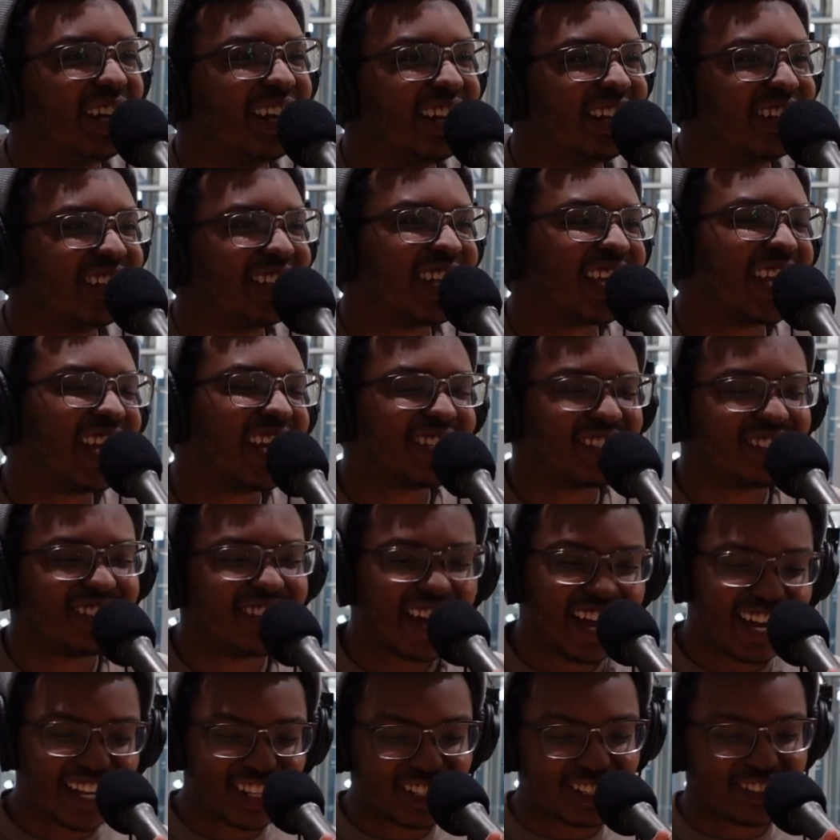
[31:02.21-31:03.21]
And it's like, it's
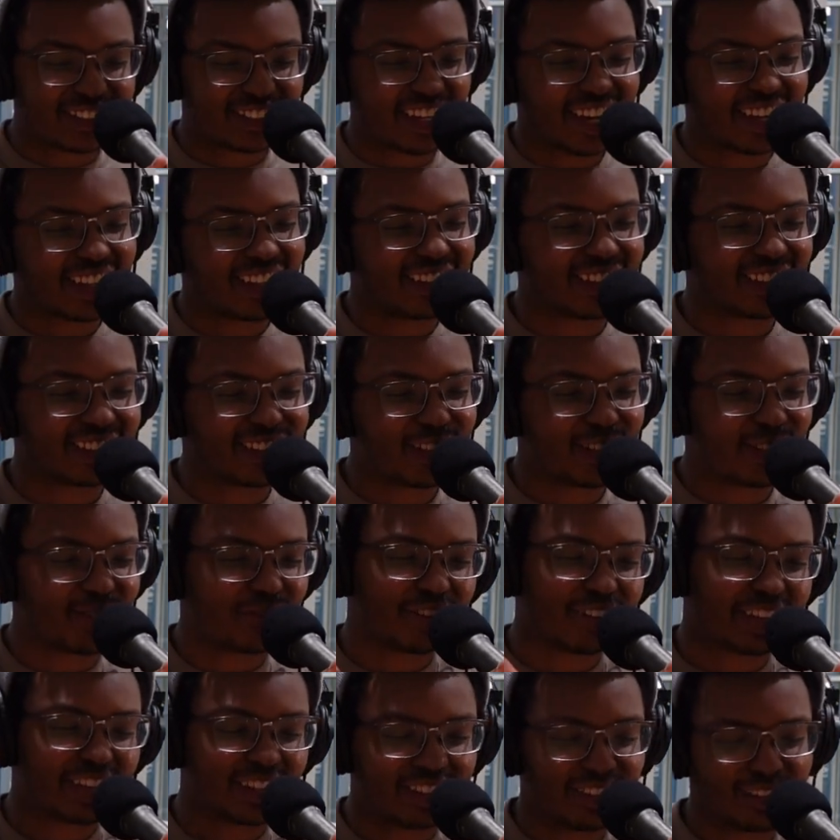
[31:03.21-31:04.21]
not exactly clear if,
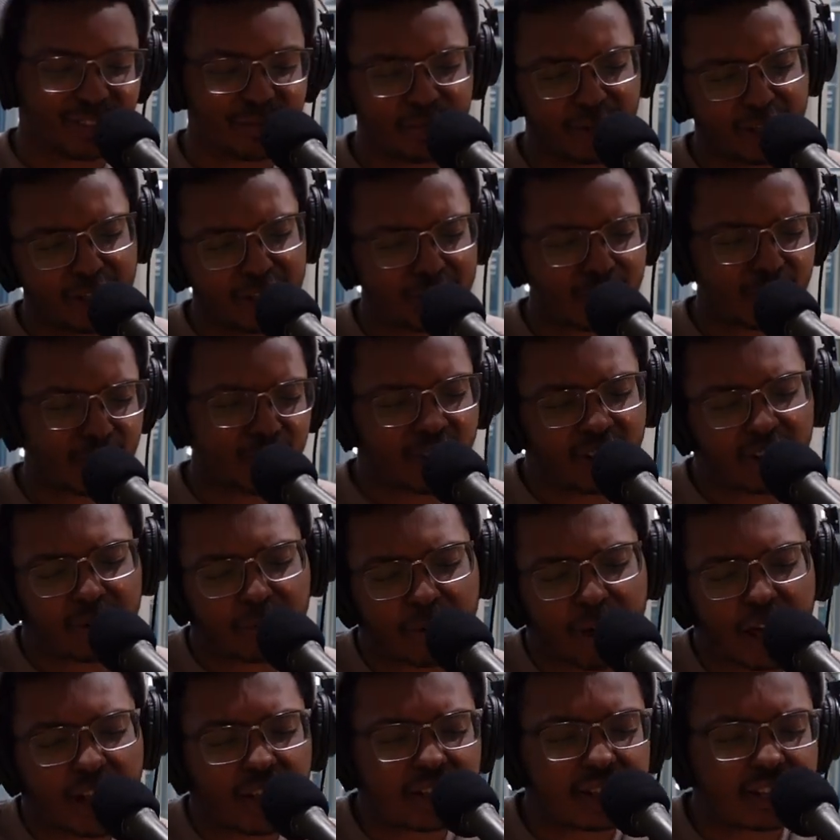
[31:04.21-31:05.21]
like, this money's going to
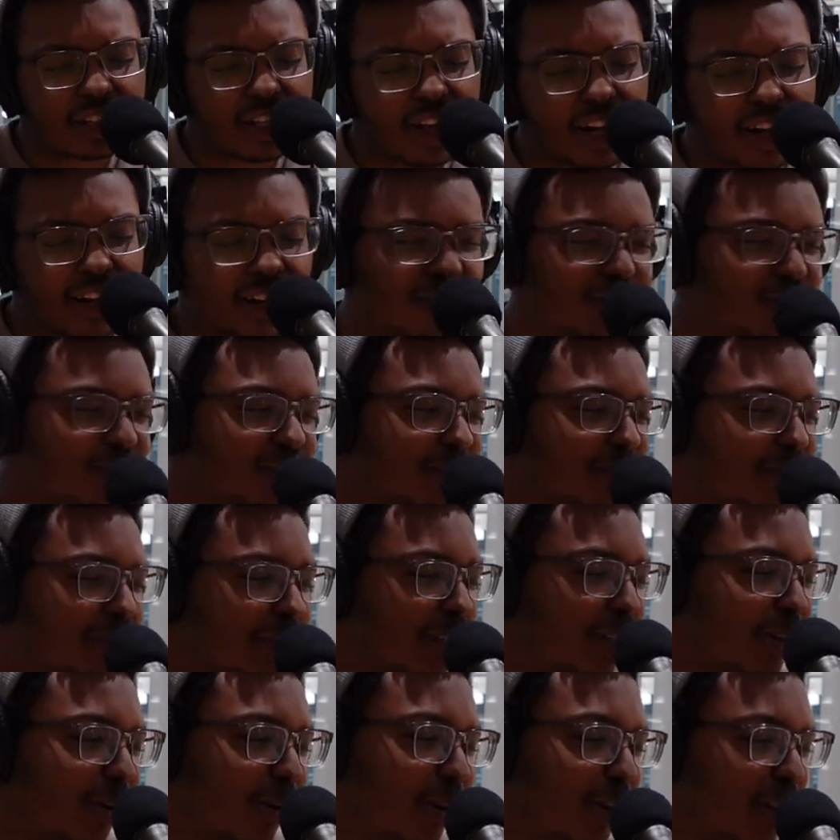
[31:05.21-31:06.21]
Palestine or is this
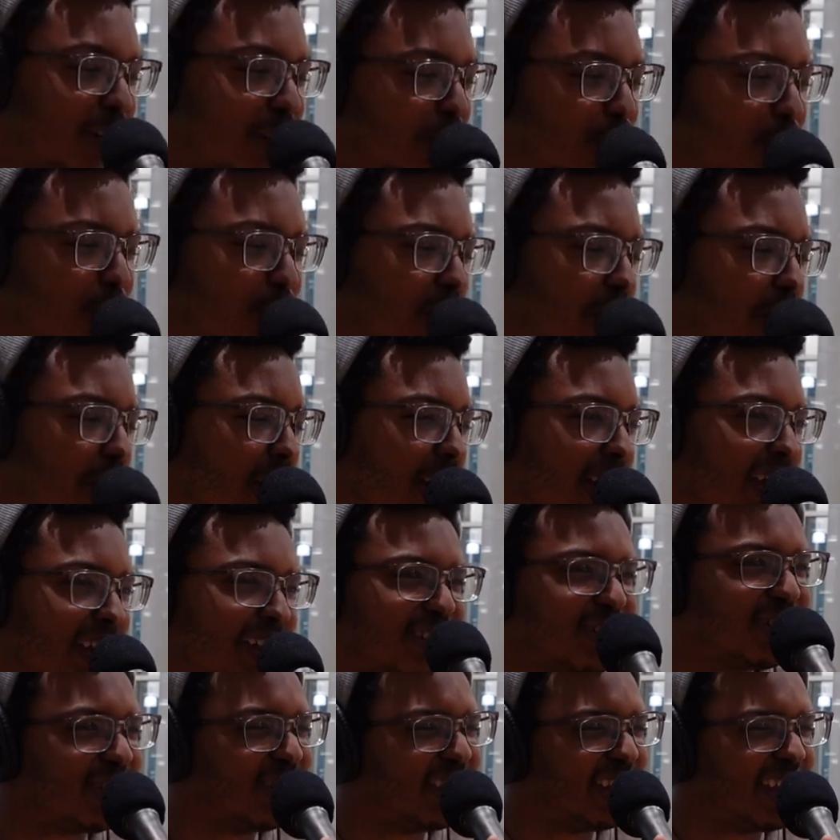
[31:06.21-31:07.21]
money going to you
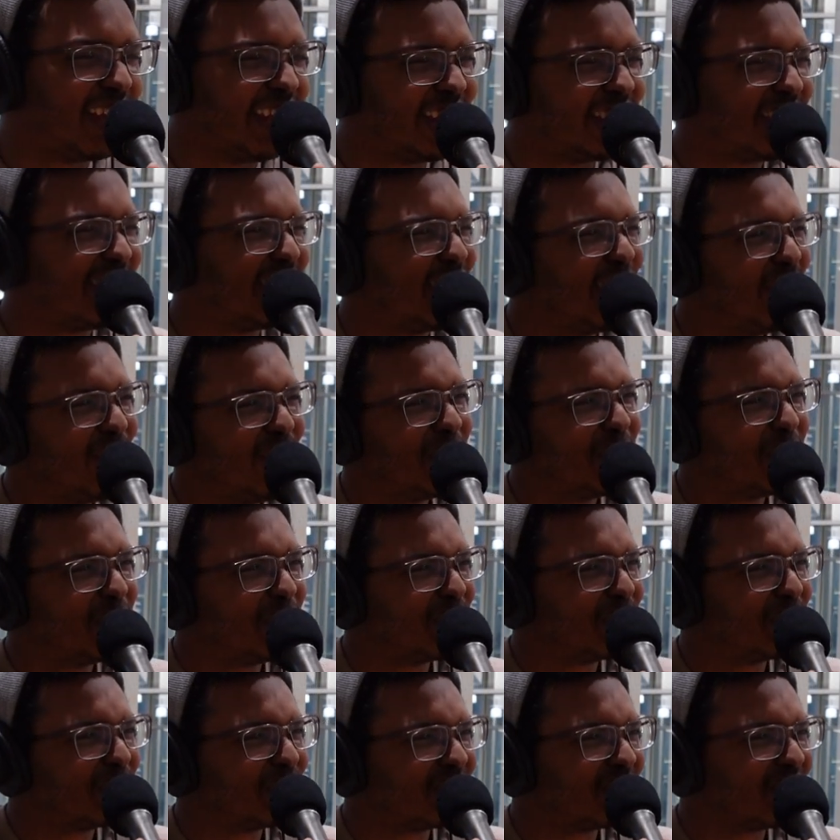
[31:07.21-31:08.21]
guys or, like, just
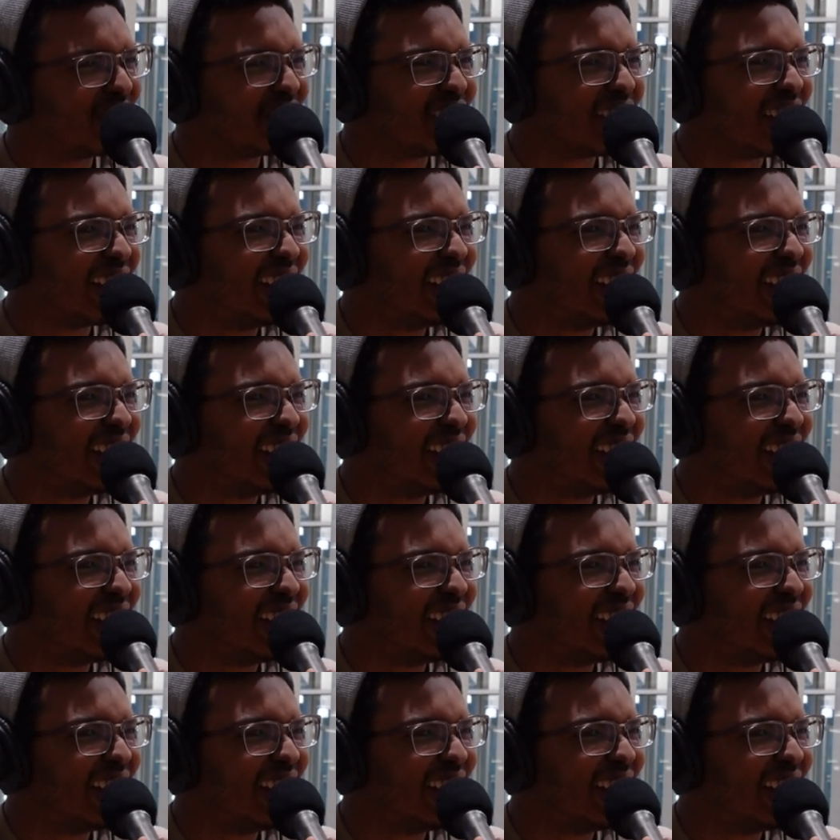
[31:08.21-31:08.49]
grifter.